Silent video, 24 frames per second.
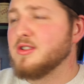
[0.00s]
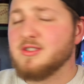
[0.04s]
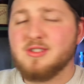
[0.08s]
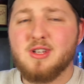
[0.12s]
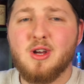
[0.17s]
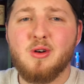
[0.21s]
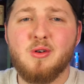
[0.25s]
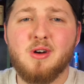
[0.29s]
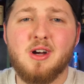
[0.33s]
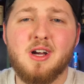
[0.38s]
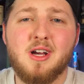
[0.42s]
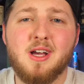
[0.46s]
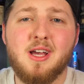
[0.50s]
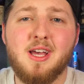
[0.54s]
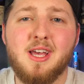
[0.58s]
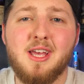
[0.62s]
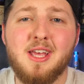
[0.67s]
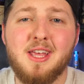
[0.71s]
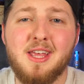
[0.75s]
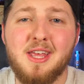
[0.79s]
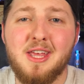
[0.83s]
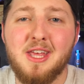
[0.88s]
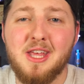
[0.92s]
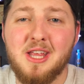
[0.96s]
So
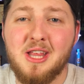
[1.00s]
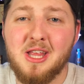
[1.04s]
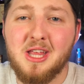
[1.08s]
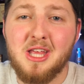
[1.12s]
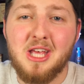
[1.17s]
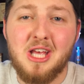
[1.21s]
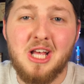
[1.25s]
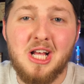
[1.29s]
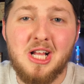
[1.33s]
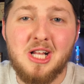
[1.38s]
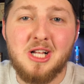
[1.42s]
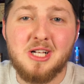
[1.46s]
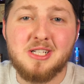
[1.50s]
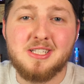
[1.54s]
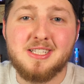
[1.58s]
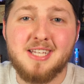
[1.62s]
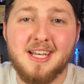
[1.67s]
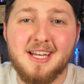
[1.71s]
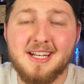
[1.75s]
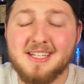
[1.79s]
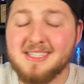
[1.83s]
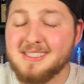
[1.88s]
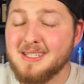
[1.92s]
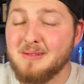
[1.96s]
looks
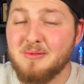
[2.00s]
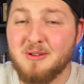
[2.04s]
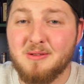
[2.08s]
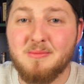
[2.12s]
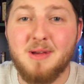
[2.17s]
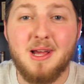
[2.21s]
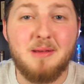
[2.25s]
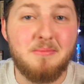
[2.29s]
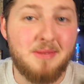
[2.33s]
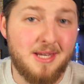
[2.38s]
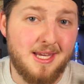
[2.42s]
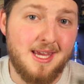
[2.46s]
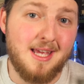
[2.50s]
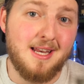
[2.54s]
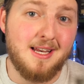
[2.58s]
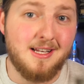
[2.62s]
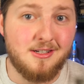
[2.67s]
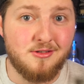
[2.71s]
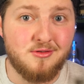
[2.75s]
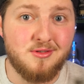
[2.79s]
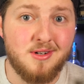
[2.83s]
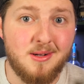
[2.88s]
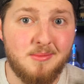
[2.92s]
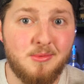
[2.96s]
like someone might be getting
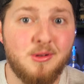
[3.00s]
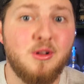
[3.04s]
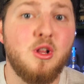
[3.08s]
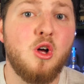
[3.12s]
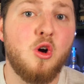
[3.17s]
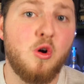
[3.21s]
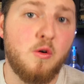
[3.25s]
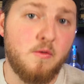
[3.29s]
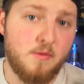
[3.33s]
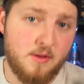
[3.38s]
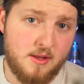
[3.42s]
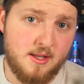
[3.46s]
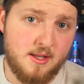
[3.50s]
in trouble over